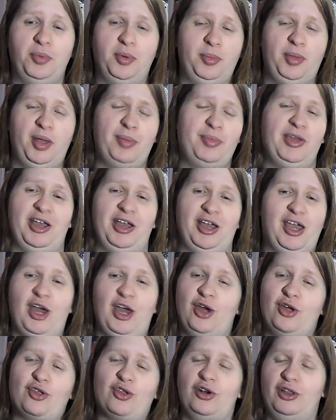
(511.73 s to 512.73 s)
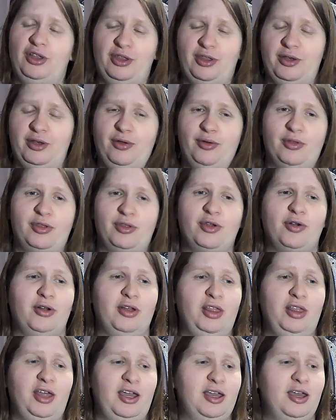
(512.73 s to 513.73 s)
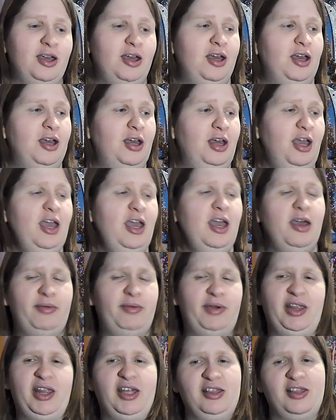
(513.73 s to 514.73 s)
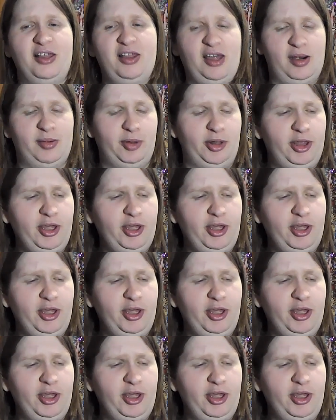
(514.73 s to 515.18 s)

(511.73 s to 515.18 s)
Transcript: but maybe occasionally the news crew like, eh, we like this animal.